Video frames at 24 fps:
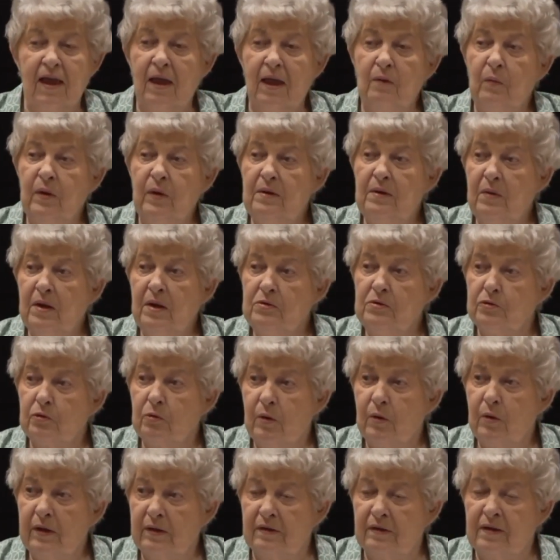and we
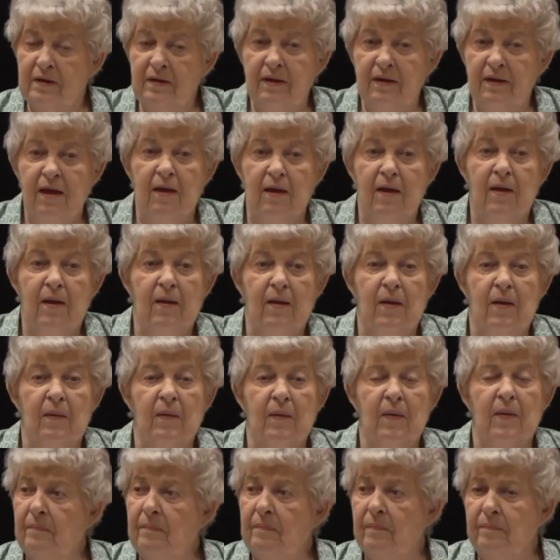enjoyed
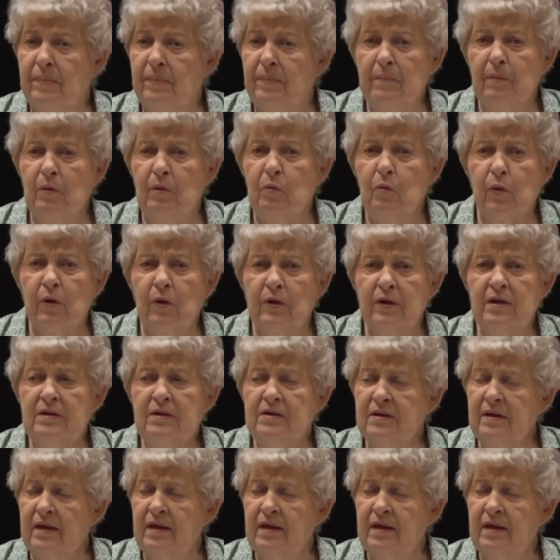it. People working